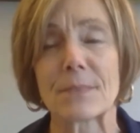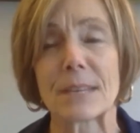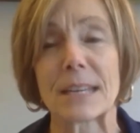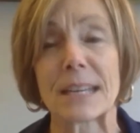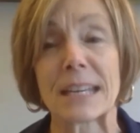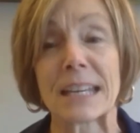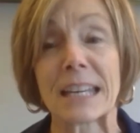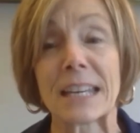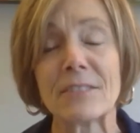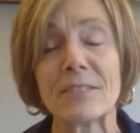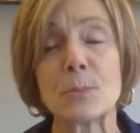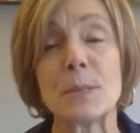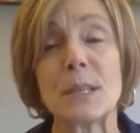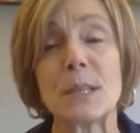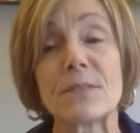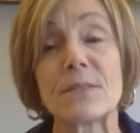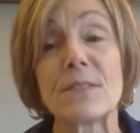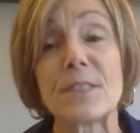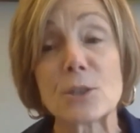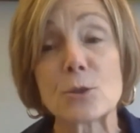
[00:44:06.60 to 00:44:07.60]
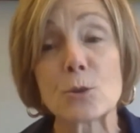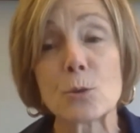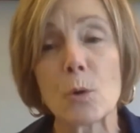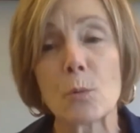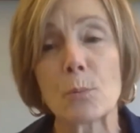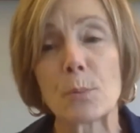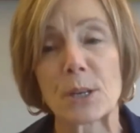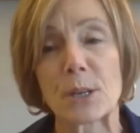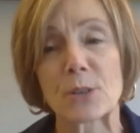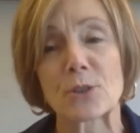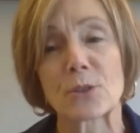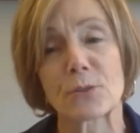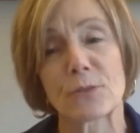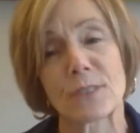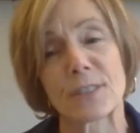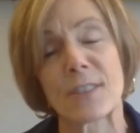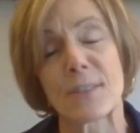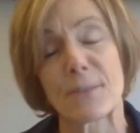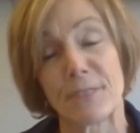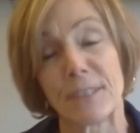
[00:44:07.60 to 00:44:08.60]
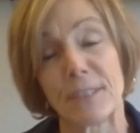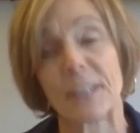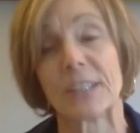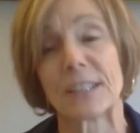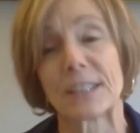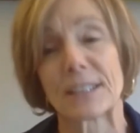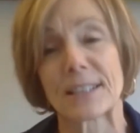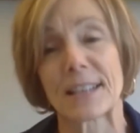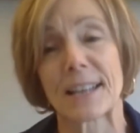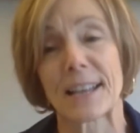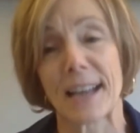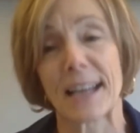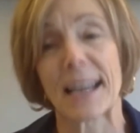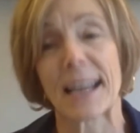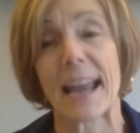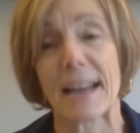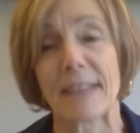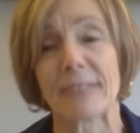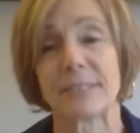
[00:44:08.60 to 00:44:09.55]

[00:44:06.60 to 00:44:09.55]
it gives me a visual picture for the feelings that I have.